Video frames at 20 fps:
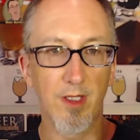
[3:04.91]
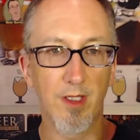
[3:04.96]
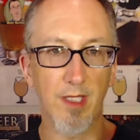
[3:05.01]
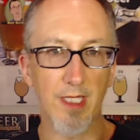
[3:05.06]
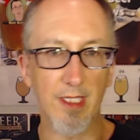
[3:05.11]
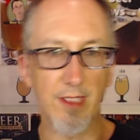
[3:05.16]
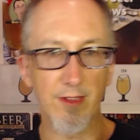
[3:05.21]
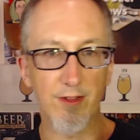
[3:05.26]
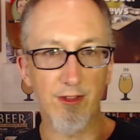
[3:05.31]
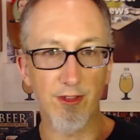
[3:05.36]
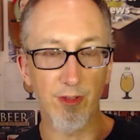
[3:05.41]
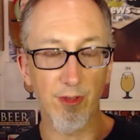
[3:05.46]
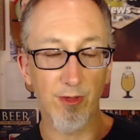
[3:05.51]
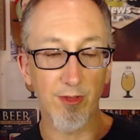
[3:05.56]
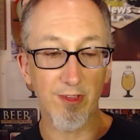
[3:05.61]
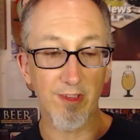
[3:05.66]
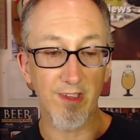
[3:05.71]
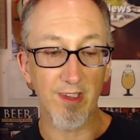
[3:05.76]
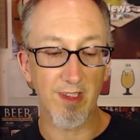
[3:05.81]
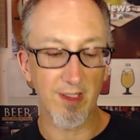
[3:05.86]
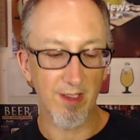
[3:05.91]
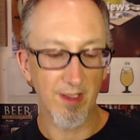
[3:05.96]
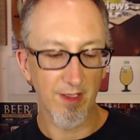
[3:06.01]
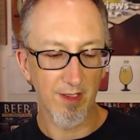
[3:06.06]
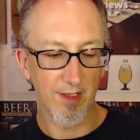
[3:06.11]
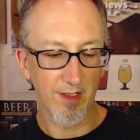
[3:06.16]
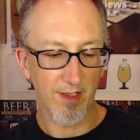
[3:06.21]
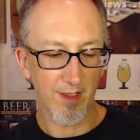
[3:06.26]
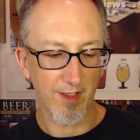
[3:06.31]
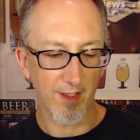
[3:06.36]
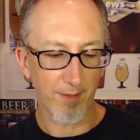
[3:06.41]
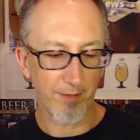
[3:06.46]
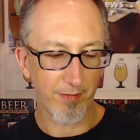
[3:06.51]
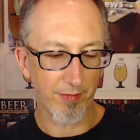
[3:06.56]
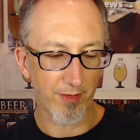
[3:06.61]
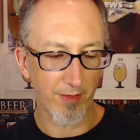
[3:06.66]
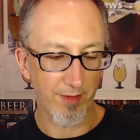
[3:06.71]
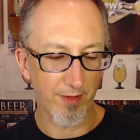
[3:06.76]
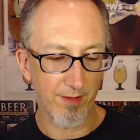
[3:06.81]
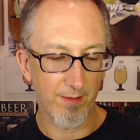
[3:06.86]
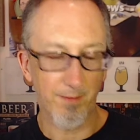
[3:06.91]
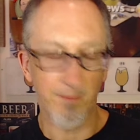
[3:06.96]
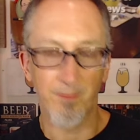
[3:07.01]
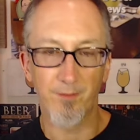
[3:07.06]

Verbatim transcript: and juicy up front